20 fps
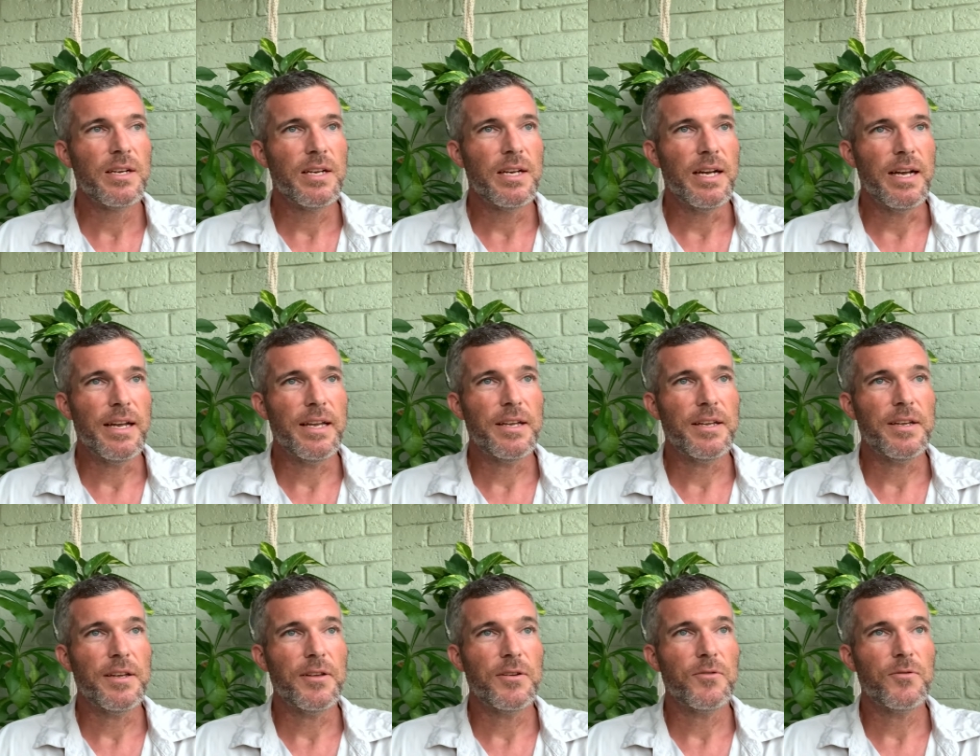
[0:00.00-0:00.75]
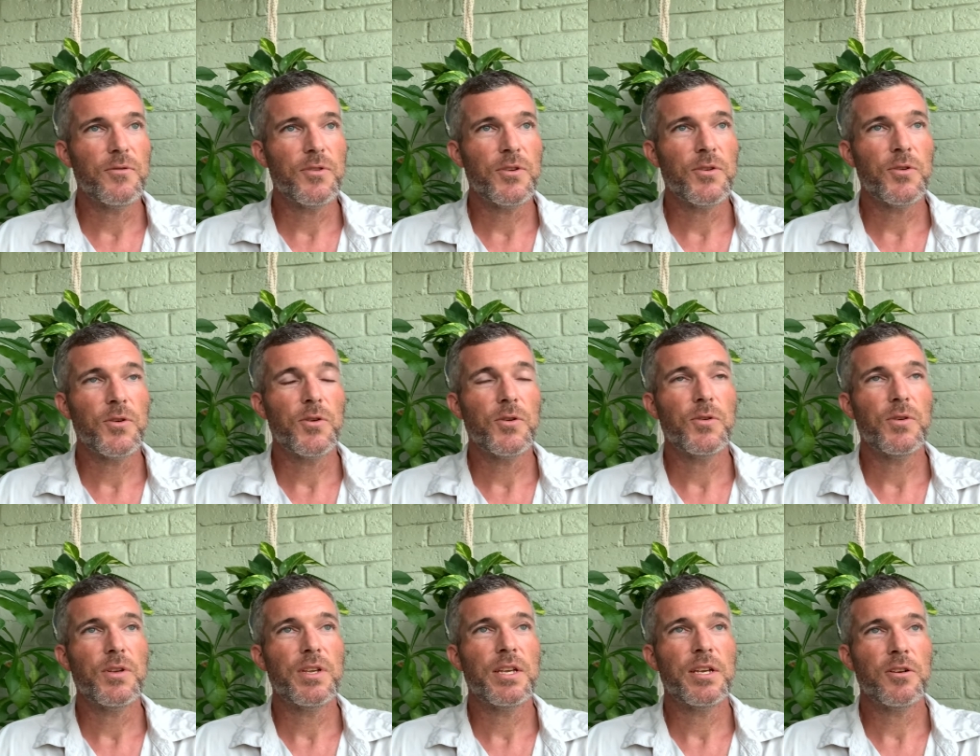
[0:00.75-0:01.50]
And
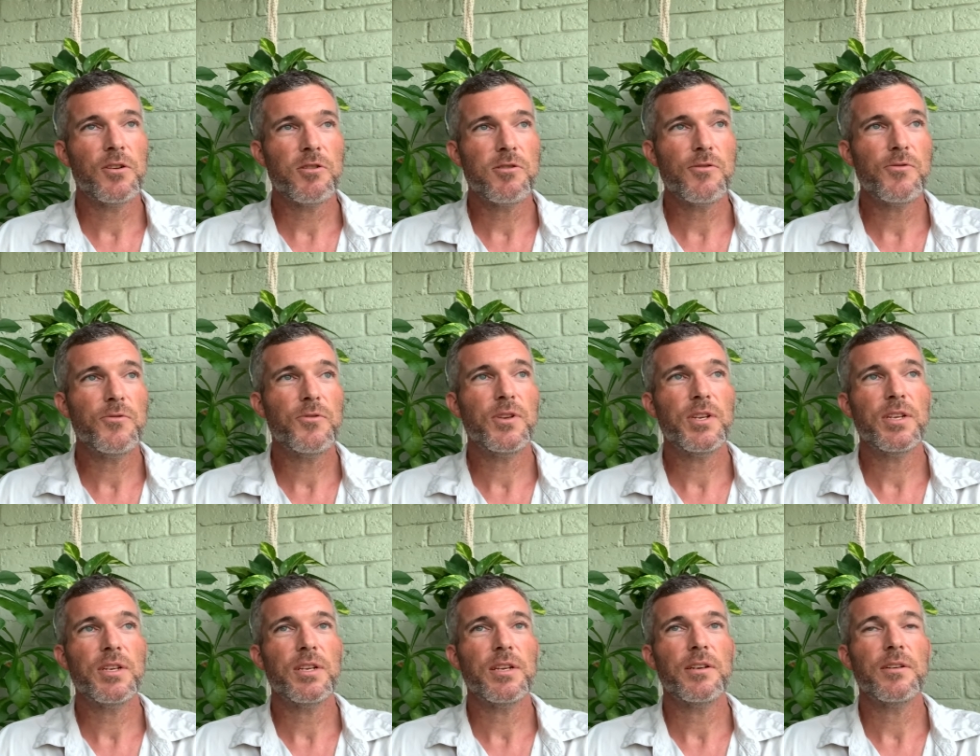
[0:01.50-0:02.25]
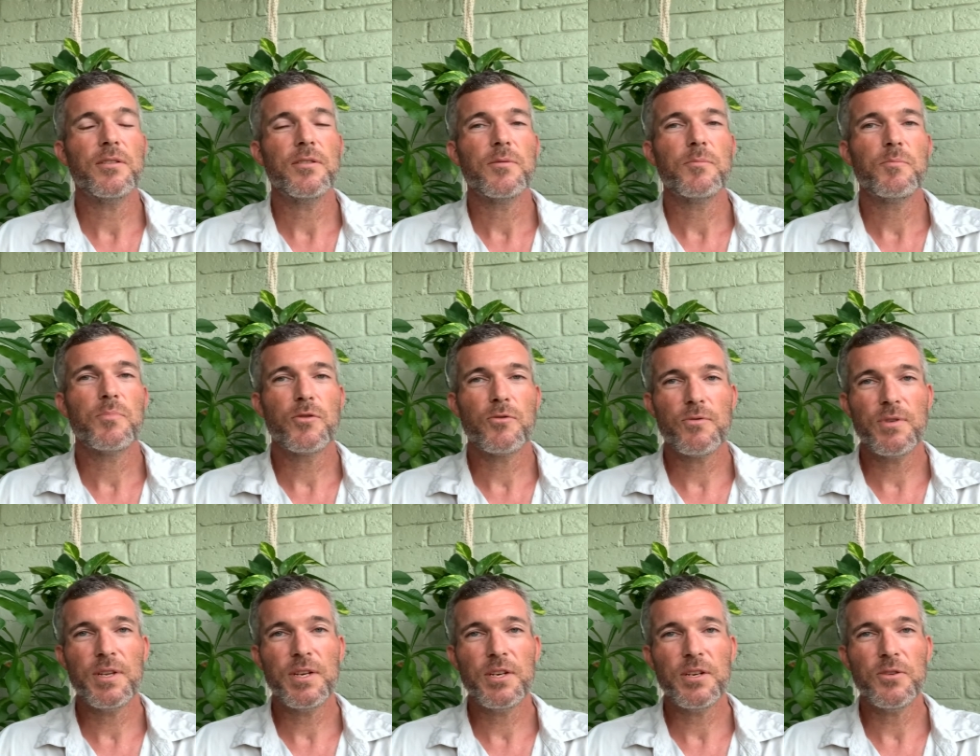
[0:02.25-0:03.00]
including
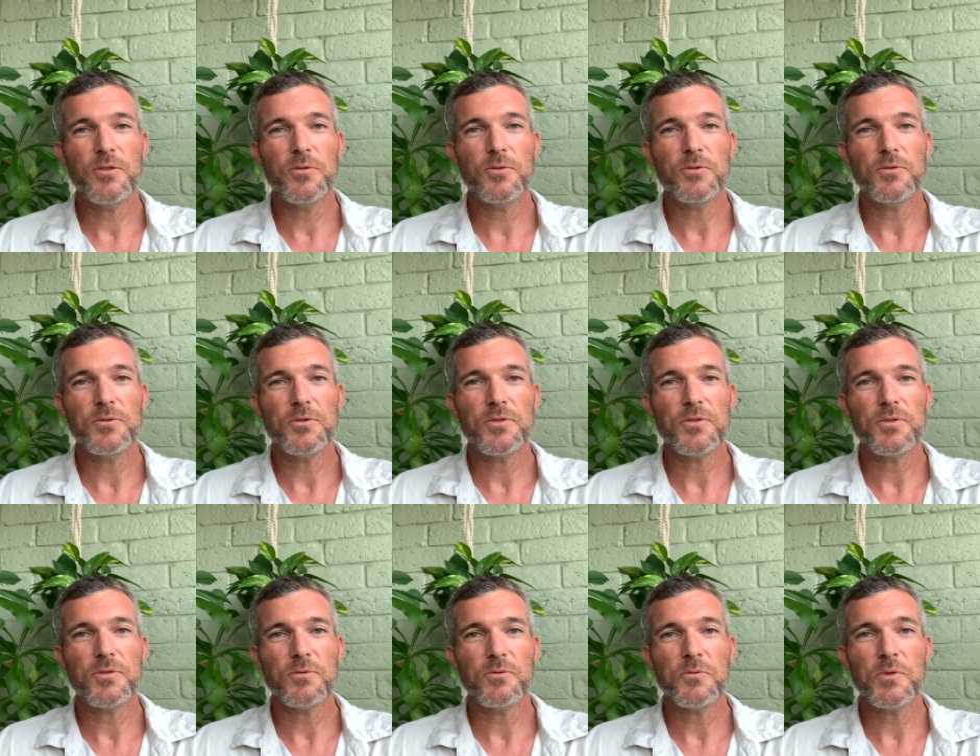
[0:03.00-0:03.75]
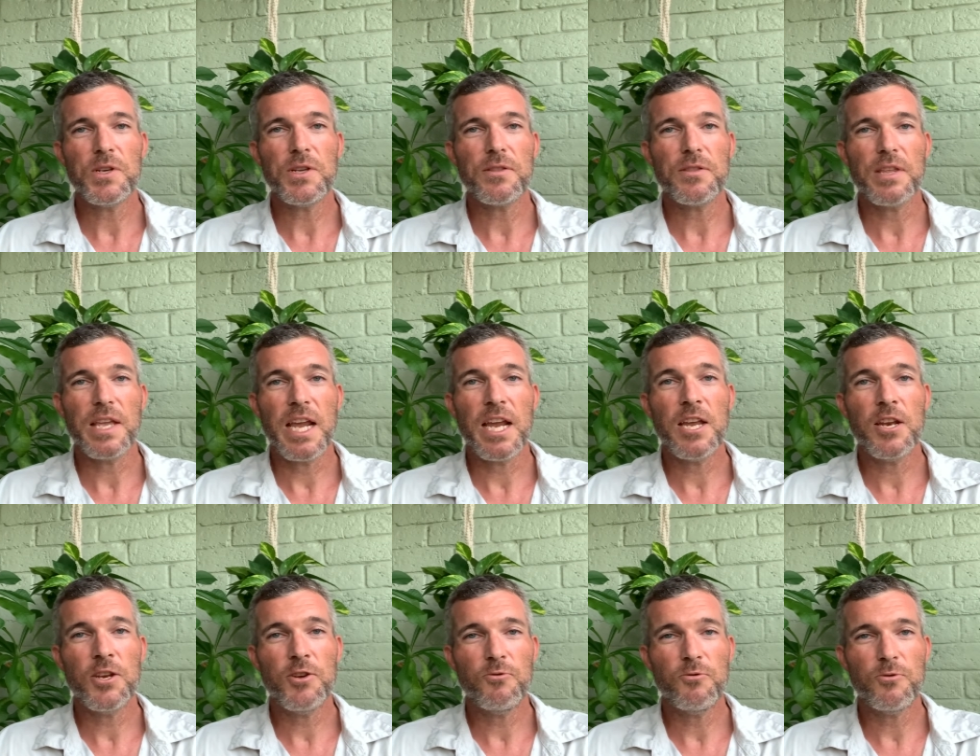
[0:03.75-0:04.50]
perennials with
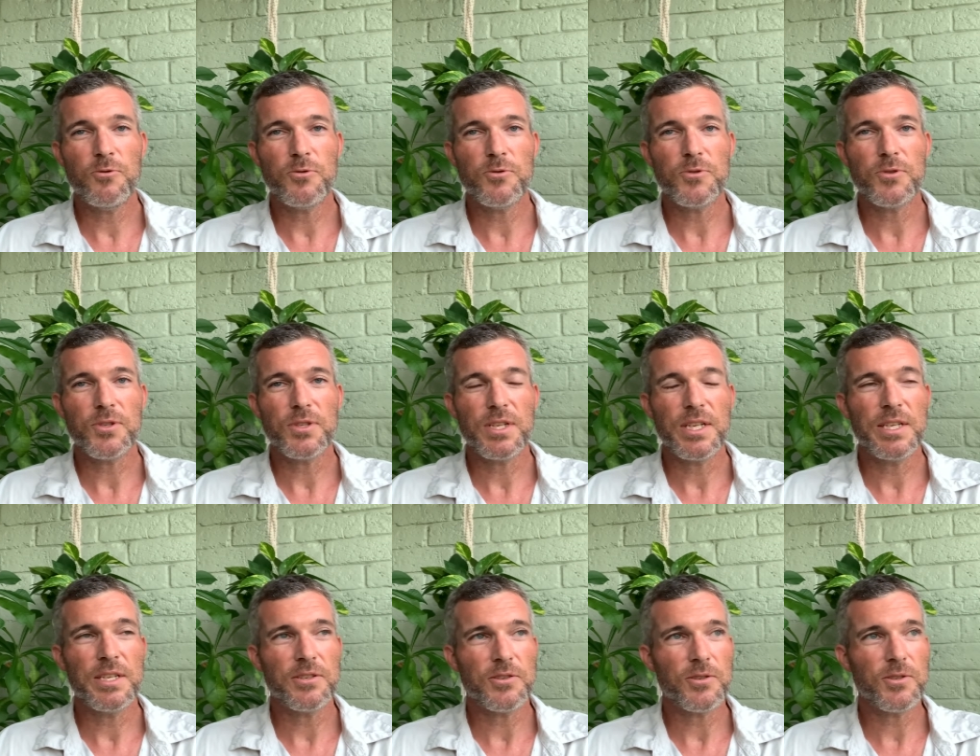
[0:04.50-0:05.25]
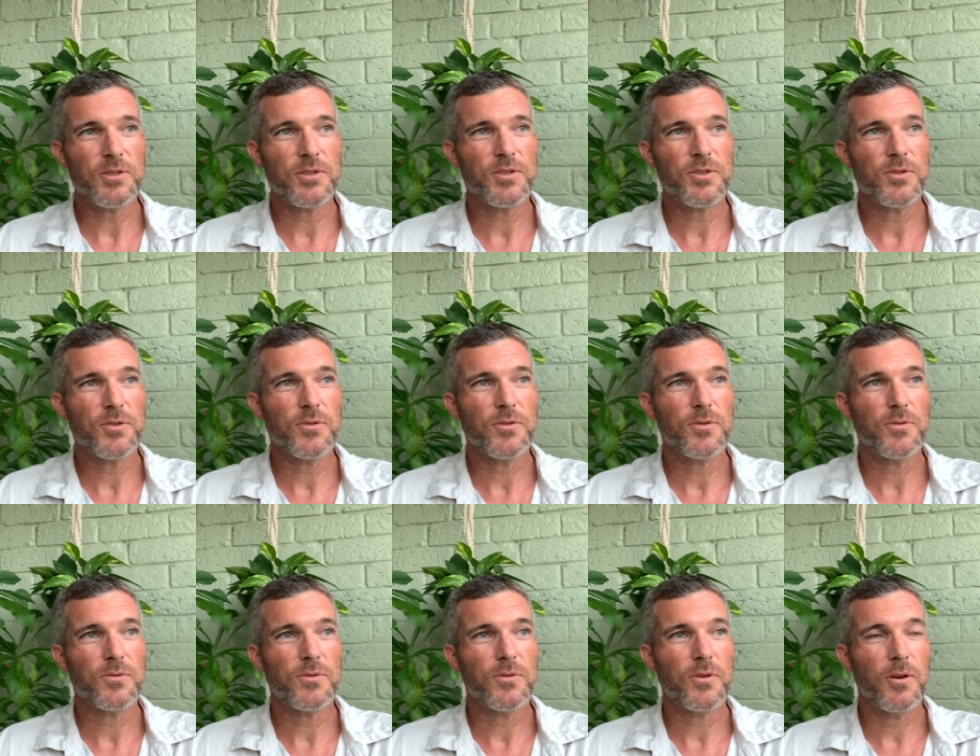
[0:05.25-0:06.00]
annuals is
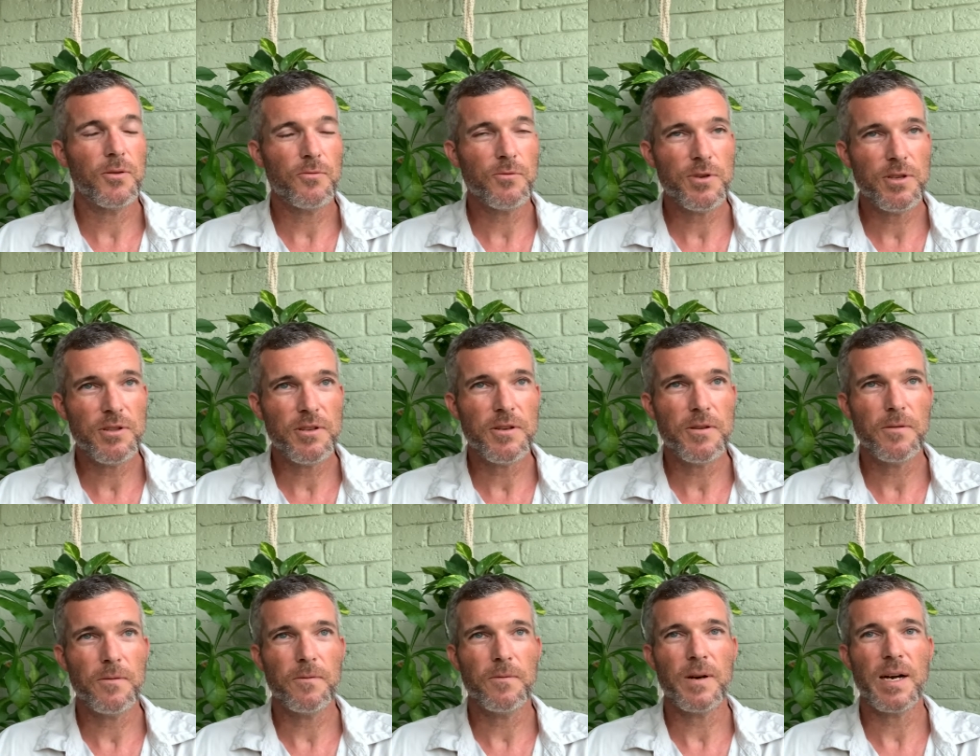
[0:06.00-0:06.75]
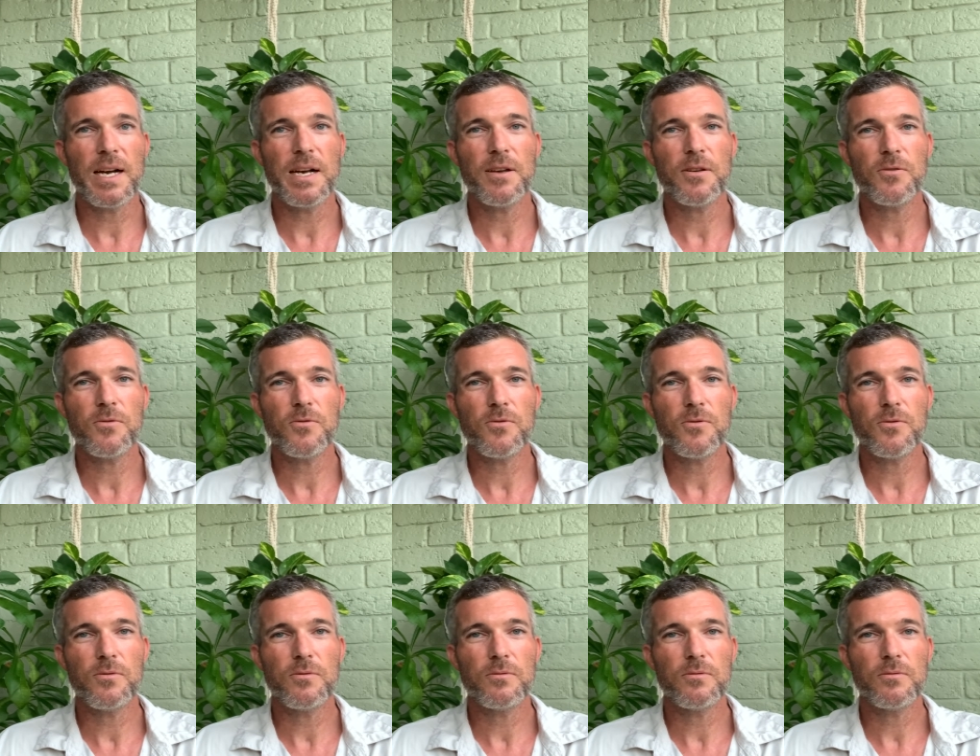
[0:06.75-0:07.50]
also a really
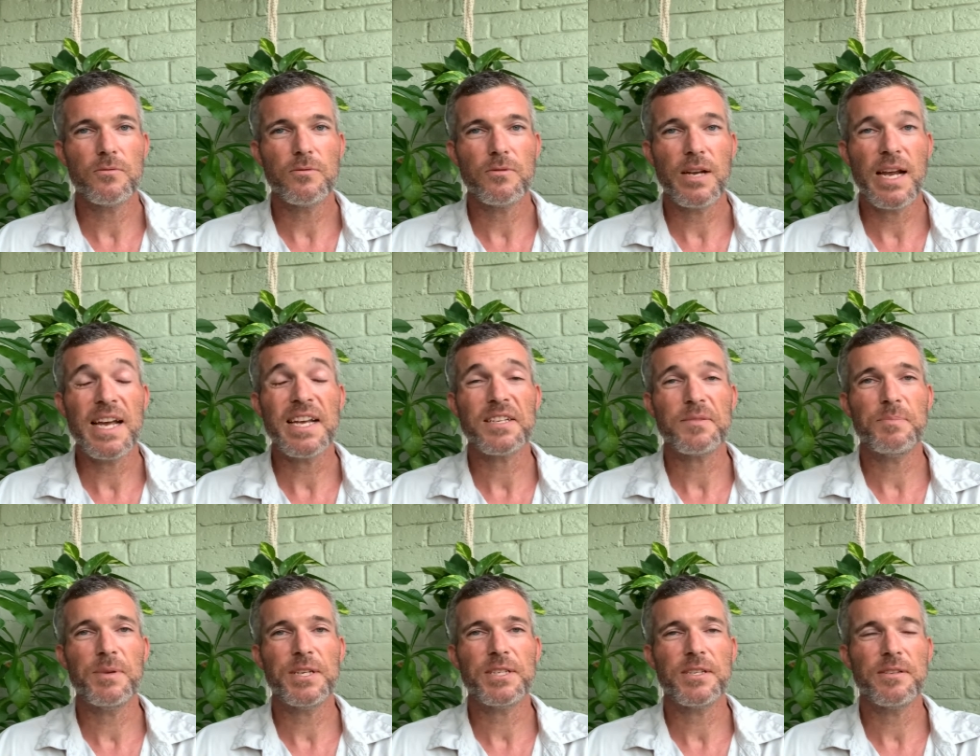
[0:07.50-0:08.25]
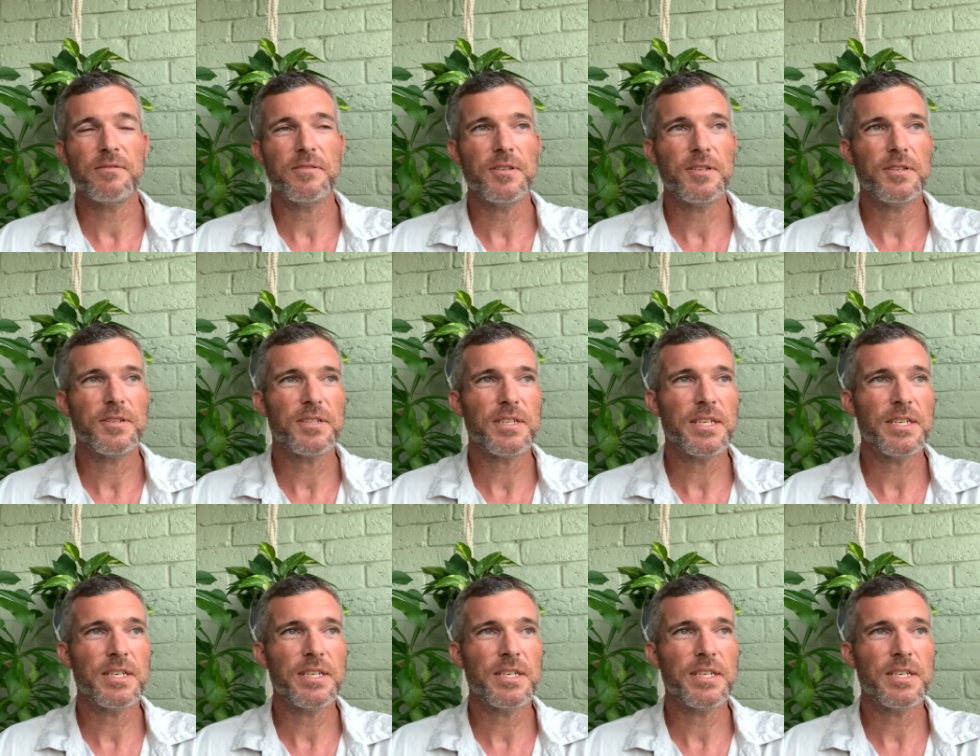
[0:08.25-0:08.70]
vital aspect of this.